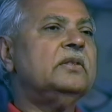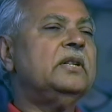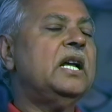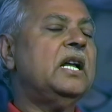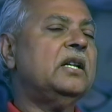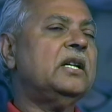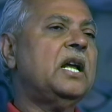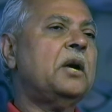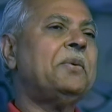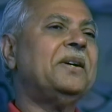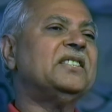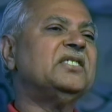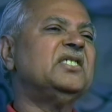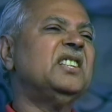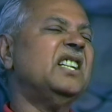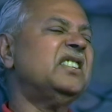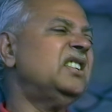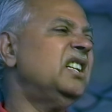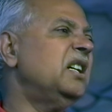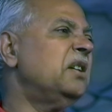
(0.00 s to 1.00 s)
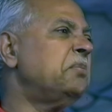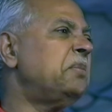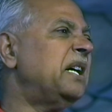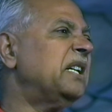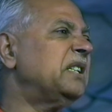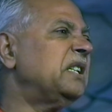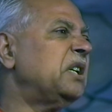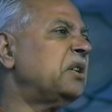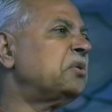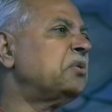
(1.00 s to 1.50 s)
th there was nothing
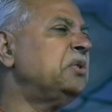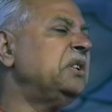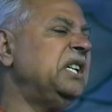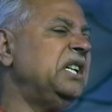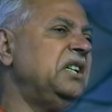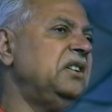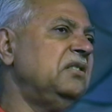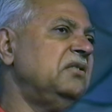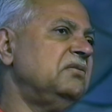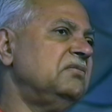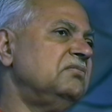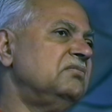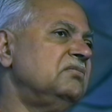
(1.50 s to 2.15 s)
but the ruin,